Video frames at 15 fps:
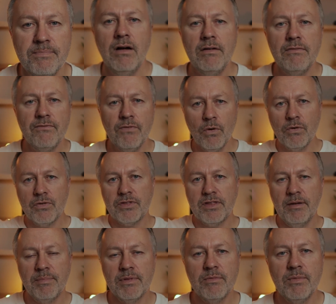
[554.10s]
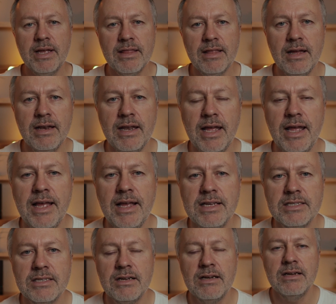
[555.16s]
Right, fourth tip of the week then
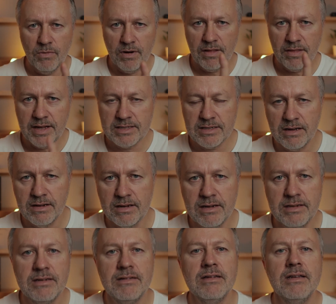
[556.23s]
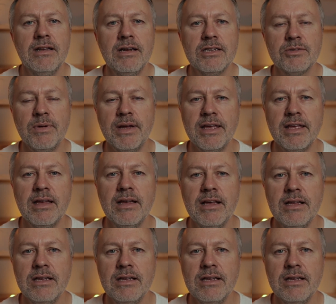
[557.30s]
is one of the things I learned last week.